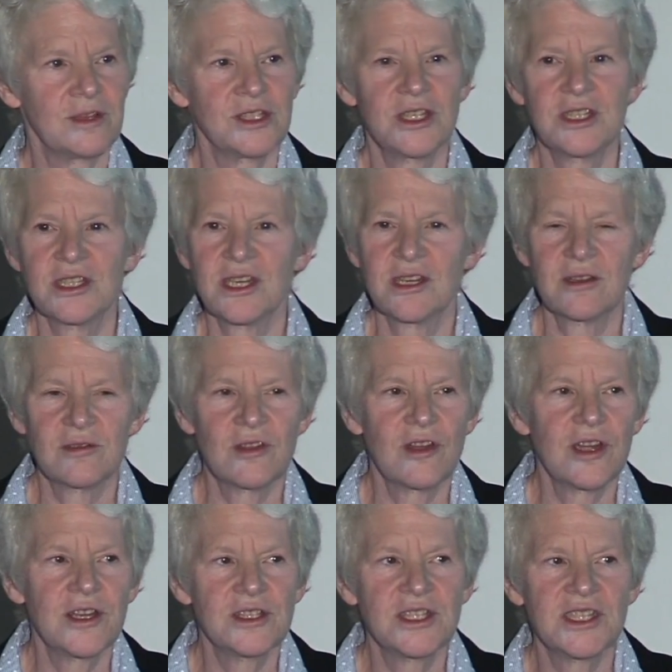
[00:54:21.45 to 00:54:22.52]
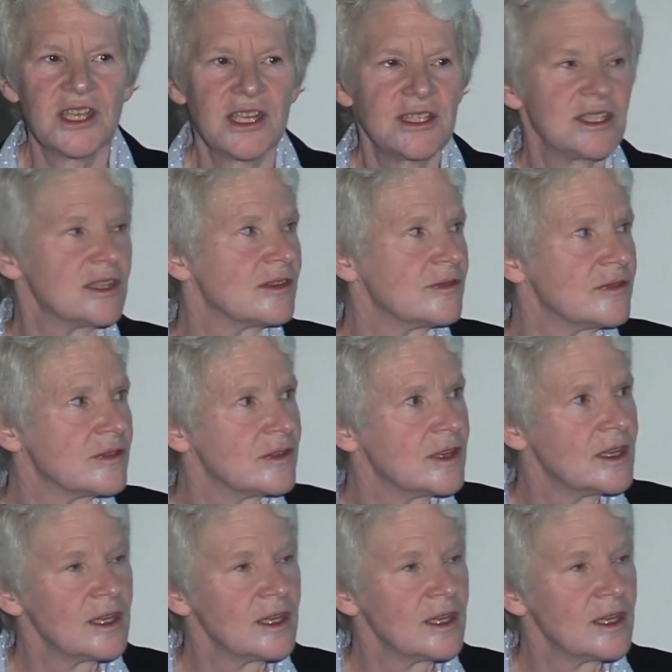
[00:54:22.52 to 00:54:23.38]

which is an enlarged sense of